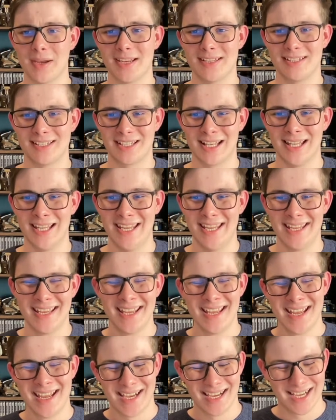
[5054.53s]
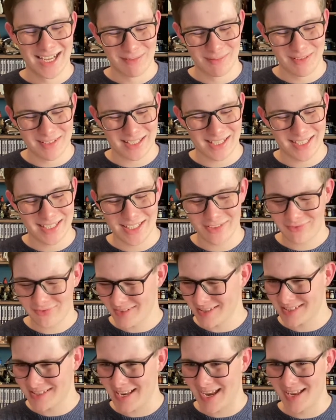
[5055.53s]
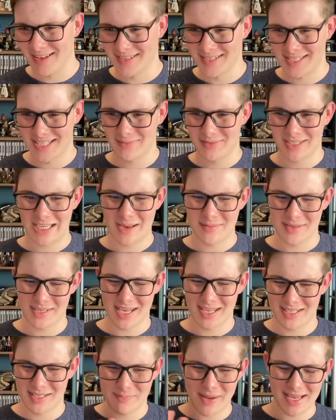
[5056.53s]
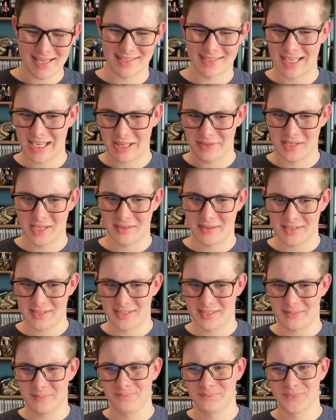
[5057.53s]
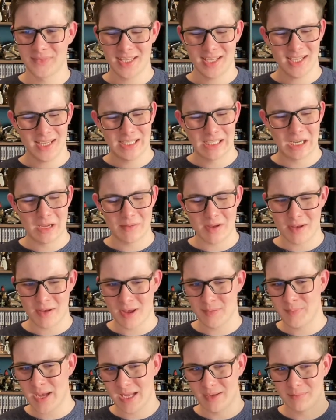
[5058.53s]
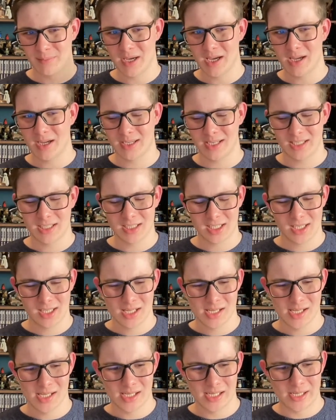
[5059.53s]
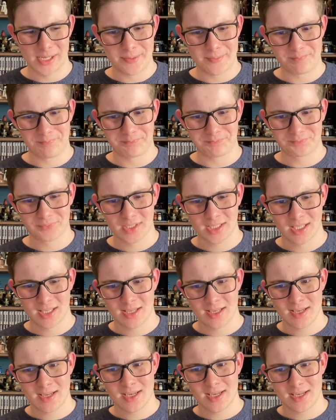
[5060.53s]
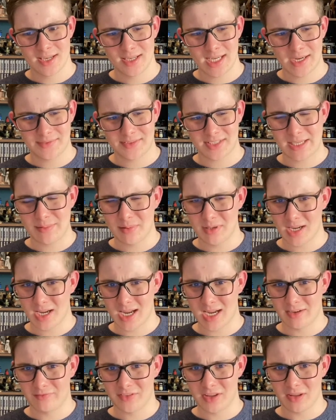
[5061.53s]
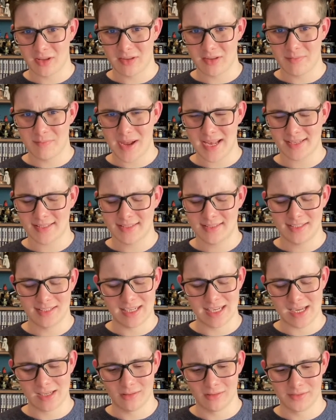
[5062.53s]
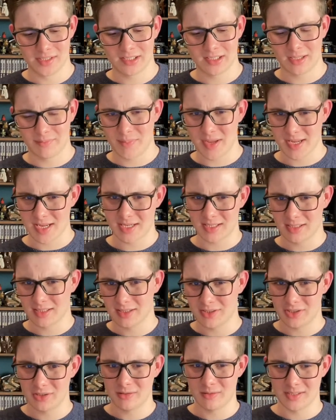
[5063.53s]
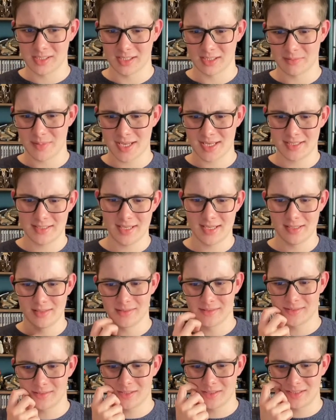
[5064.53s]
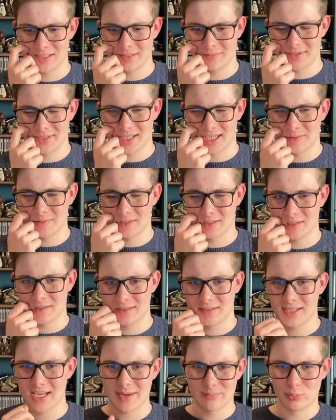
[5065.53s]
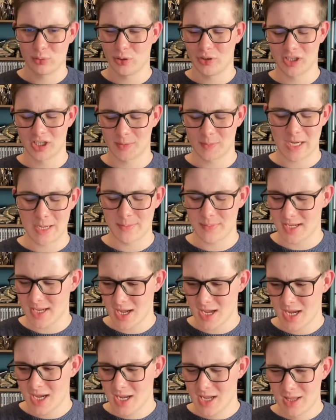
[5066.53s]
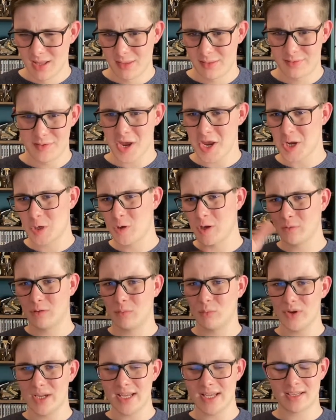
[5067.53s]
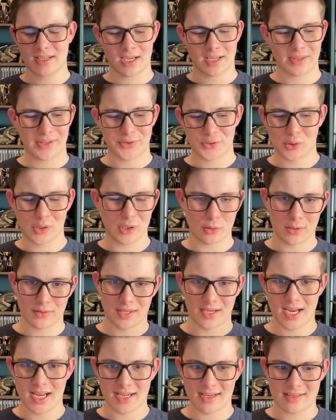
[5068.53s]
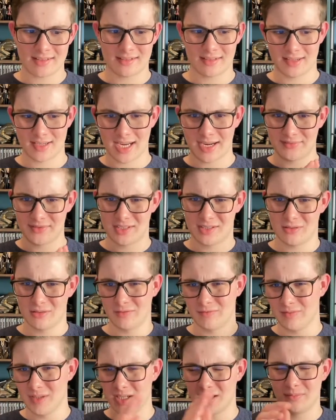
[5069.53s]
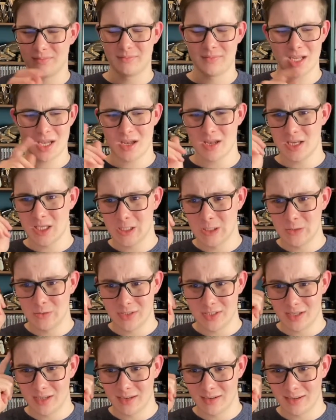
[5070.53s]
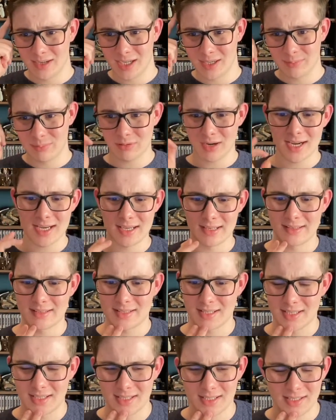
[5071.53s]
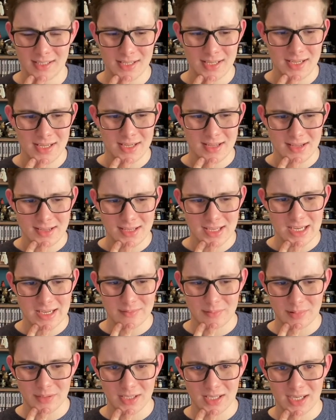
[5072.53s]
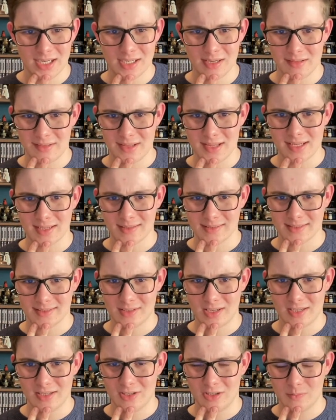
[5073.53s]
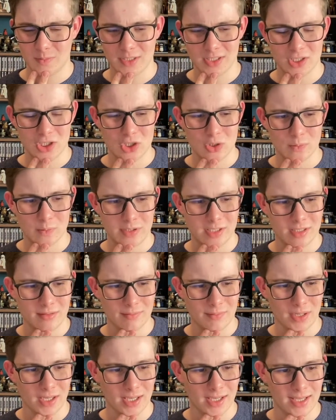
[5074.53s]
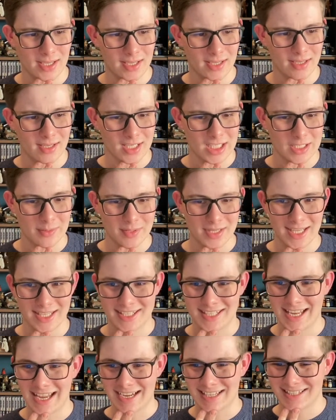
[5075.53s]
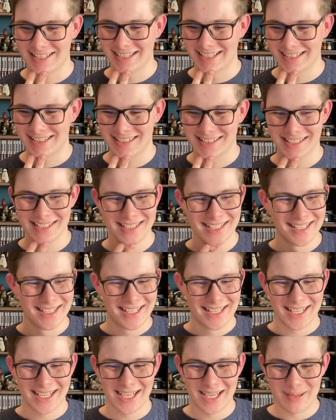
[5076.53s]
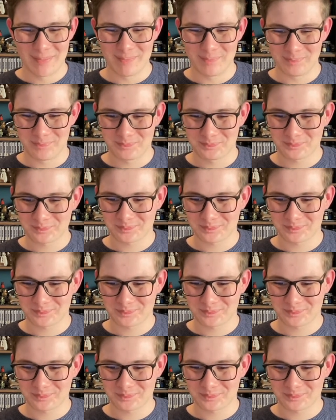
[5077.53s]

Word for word: basically uh, it's like a different sale so sometimes it's a better sale than others you know a better bargain um, you have to keep an eye out for the, the best deals it's like picking and choosing the best deals because sometimes you know the same product might be 30 quid one week and then 20 quid the next and you have to sort of you know use your uh, brain to keep an eye on things and, and not be duped by uh, some of their tactics um,